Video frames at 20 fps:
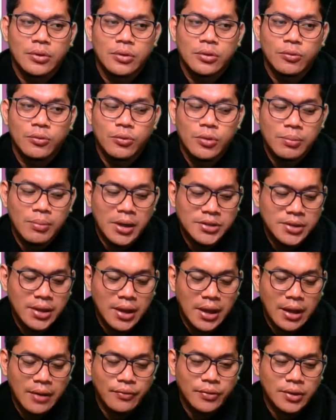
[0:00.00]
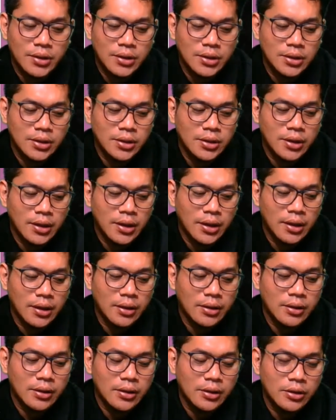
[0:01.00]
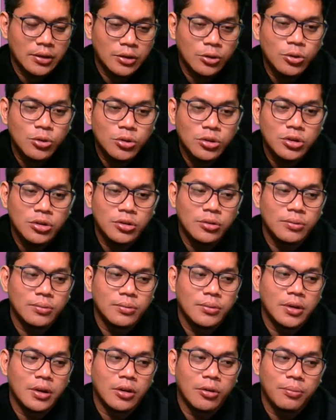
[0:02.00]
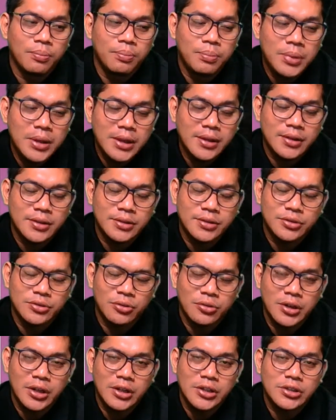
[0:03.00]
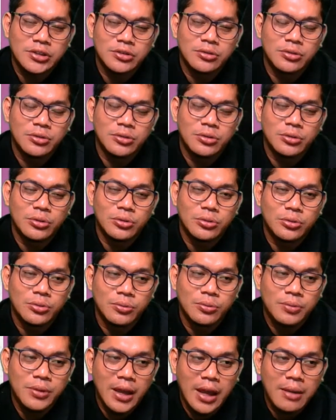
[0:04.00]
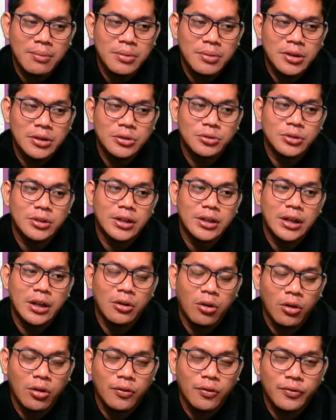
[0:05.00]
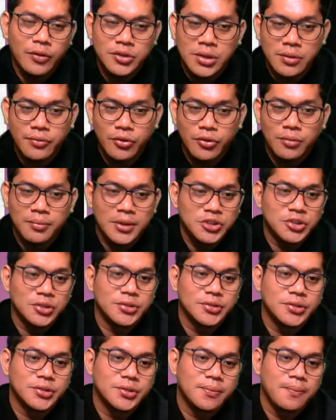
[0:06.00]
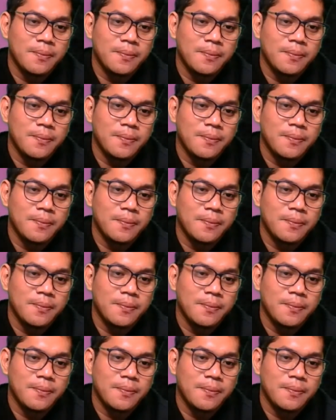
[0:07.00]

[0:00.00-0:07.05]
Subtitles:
we must have a good or big storage to be able to collect all of those informations.